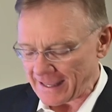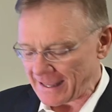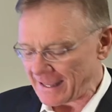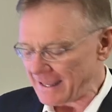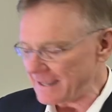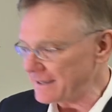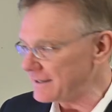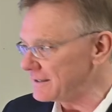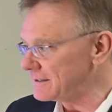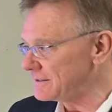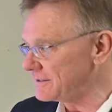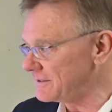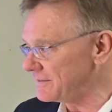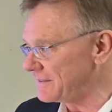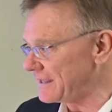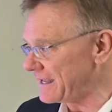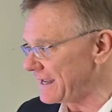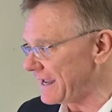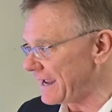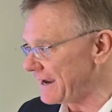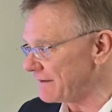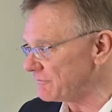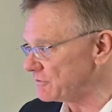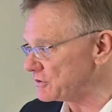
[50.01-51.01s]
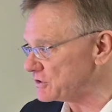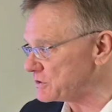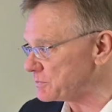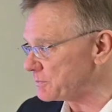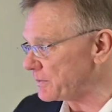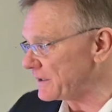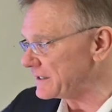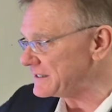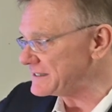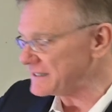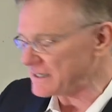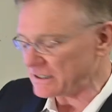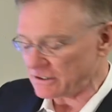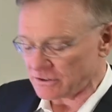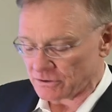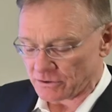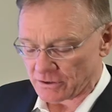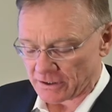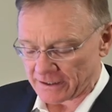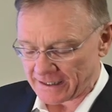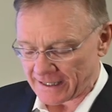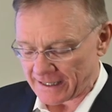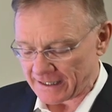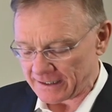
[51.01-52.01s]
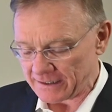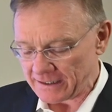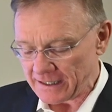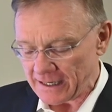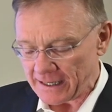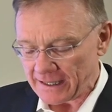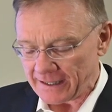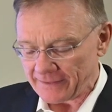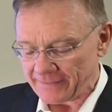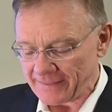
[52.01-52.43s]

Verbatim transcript: and the average price here, again,